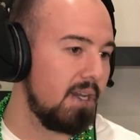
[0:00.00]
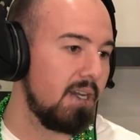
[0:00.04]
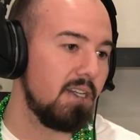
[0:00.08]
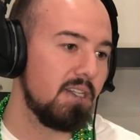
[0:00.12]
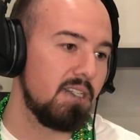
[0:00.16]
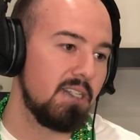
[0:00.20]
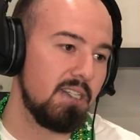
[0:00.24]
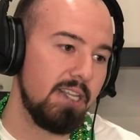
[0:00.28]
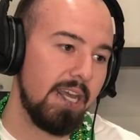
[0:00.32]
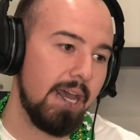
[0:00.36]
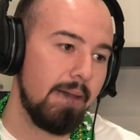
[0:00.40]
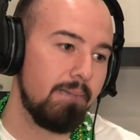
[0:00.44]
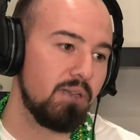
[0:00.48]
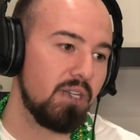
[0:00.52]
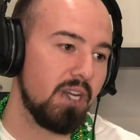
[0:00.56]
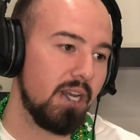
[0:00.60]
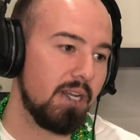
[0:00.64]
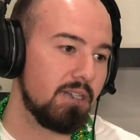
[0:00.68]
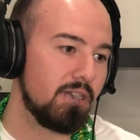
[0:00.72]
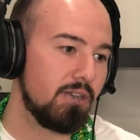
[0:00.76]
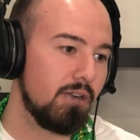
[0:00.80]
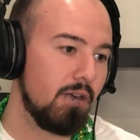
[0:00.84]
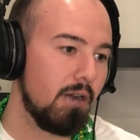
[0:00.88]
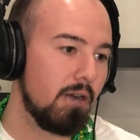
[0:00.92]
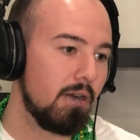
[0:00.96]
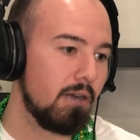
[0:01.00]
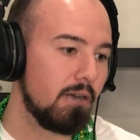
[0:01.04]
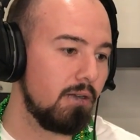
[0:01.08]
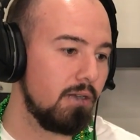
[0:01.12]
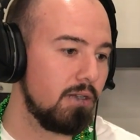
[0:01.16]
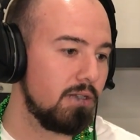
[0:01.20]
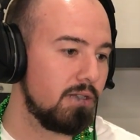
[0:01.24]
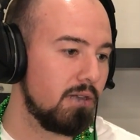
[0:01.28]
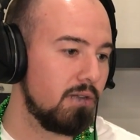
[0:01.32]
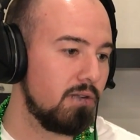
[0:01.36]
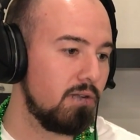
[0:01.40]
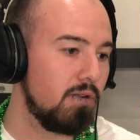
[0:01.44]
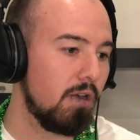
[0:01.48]
Snapchat's
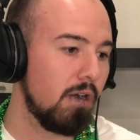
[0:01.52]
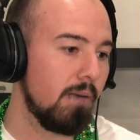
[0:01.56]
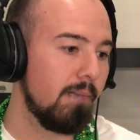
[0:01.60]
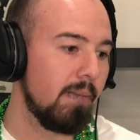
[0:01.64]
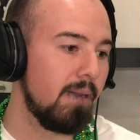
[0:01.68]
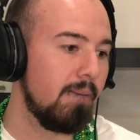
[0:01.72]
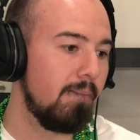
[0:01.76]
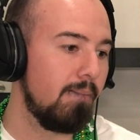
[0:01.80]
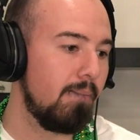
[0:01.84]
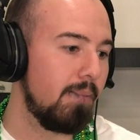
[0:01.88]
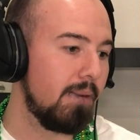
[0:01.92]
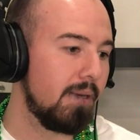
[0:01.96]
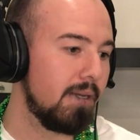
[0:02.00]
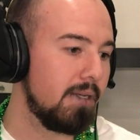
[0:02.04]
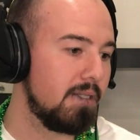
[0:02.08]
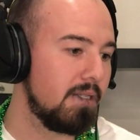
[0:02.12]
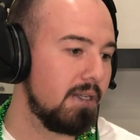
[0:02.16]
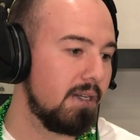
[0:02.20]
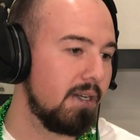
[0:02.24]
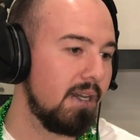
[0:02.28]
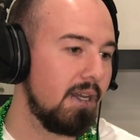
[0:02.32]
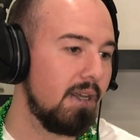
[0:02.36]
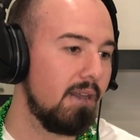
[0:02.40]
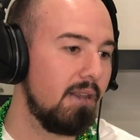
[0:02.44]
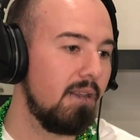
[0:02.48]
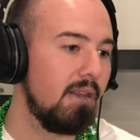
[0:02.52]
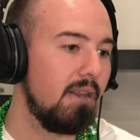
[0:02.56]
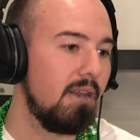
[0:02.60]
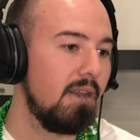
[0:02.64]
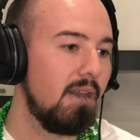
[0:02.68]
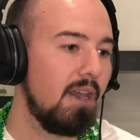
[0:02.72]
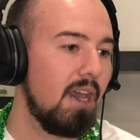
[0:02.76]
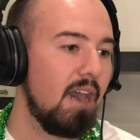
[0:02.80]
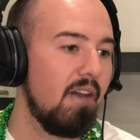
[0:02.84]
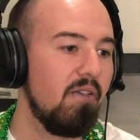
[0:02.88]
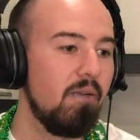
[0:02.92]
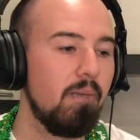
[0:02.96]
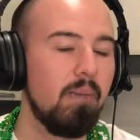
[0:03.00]
Chronicles of Norman, but
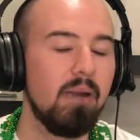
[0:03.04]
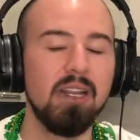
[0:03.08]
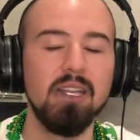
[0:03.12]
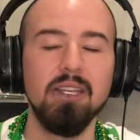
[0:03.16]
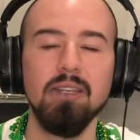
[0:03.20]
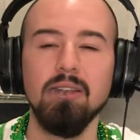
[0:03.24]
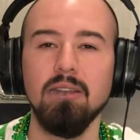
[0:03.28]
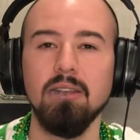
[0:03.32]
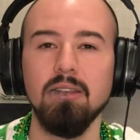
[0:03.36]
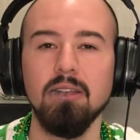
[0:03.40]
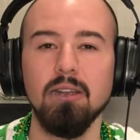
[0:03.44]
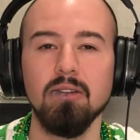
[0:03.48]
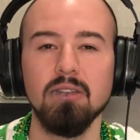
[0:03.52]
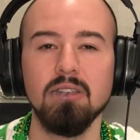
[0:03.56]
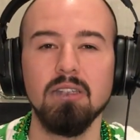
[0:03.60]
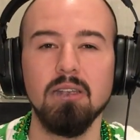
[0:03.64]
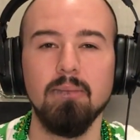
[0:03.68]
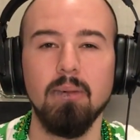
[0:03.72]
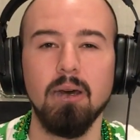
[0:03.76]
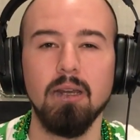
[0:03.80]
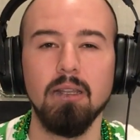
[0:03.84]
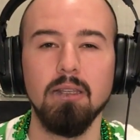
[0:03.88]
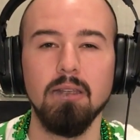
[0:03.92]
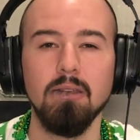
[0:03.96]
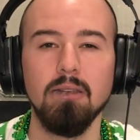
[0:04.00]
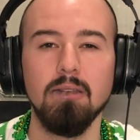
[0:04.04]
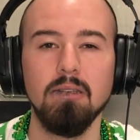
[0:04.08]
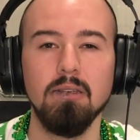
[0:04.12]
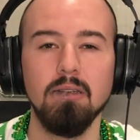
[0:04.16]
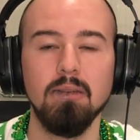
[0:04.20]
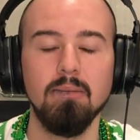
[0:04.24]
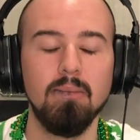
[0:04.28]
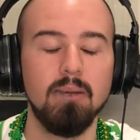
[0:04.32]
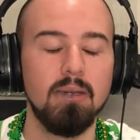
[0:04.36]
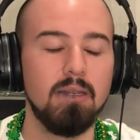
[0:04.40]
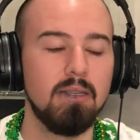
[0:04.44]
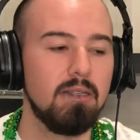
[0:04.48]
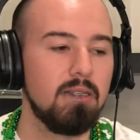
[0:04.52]
everybody knows him on
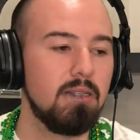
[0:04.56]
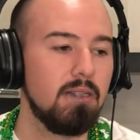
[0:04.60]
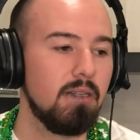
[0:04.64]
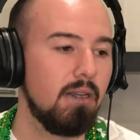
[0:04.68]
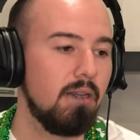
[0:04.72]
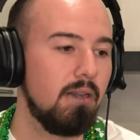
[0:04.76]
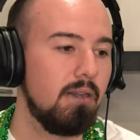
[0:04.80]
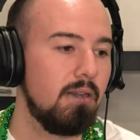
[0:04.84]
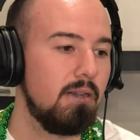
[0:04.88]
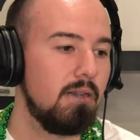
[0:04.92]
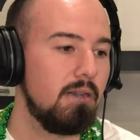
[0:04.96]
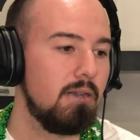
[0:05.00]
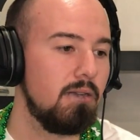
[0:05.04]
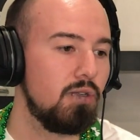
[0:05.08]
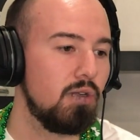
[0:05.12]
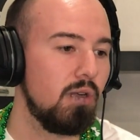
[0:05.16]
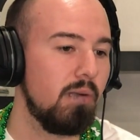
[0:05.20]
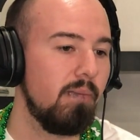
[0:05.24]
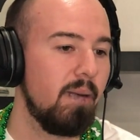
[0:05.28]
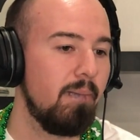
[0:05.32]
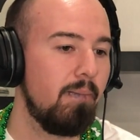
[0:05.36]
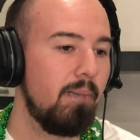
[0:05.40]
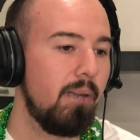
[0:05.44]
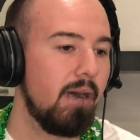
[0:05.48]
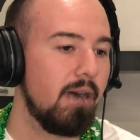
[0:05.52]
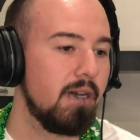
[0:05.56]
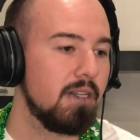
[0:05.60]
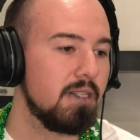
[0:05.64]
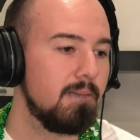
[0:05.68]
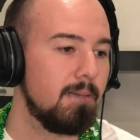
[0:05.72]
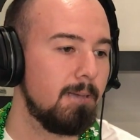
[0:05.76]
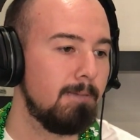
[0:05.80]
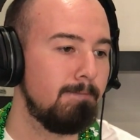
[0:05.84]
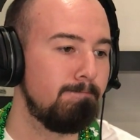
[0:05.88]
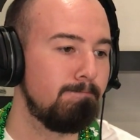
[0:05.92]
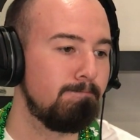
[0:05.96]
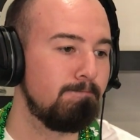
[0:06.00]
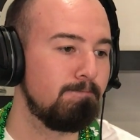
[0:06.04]
YouTube as Dream
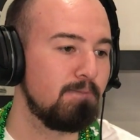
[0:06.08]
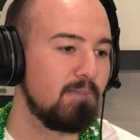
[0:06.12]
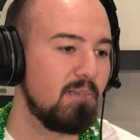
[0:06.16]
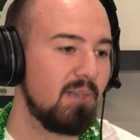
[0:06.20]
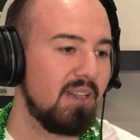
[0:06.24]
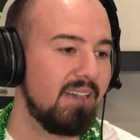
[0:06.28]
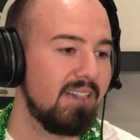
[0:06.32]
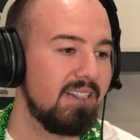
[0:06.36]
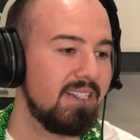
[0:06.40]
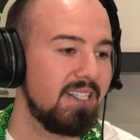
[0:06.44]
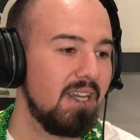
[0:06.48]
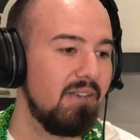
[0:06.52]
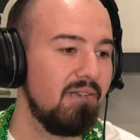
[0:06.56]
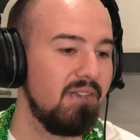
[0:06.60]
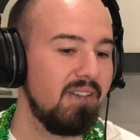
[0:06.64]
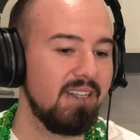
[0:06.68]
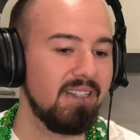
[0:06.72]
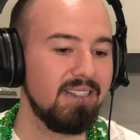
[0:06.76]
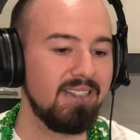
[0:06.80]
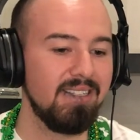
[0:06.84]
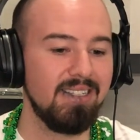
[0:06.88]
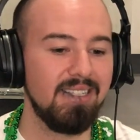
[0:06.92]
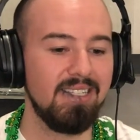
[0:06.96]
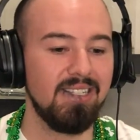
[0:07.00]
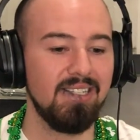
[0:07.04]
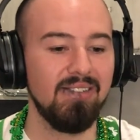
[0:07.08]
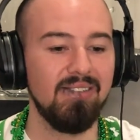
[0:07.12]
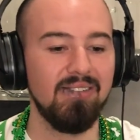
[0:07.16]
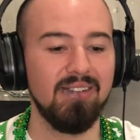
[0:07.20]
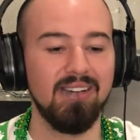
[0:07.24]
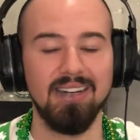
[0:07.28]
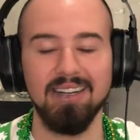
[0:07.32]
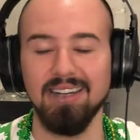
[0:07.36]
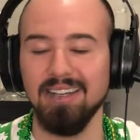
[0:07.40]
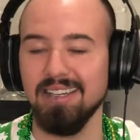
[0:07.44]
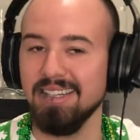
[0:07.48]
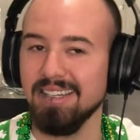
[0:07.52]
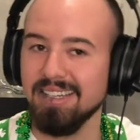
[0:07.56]
Impossible. Let's give a listen
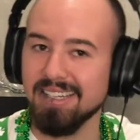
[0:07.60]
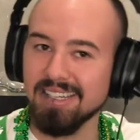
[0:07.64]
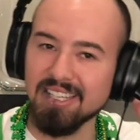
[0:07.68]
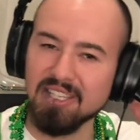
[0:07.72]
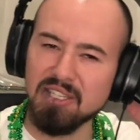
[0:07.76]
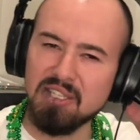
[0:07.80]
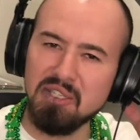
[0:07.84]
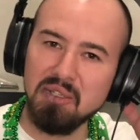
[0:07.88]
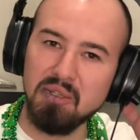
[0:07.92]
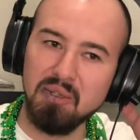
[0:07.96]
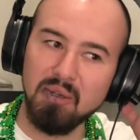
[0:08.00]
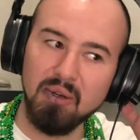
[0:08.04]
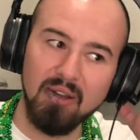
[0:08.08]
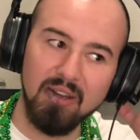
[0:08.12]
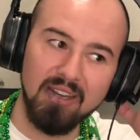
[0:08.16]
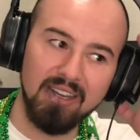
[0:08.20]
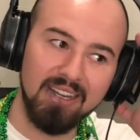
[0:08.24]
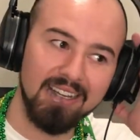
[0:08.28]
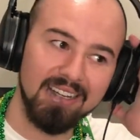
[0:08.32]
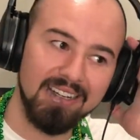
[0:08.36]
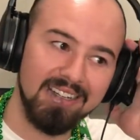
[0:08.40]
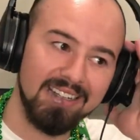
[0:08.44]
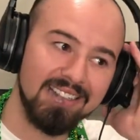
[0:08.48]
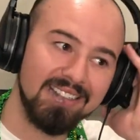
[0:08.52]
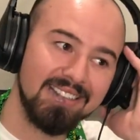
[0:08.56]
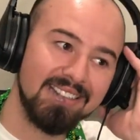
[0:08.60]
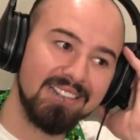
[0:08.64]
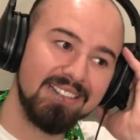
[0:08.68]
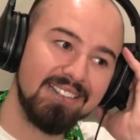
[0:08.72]
to his story here.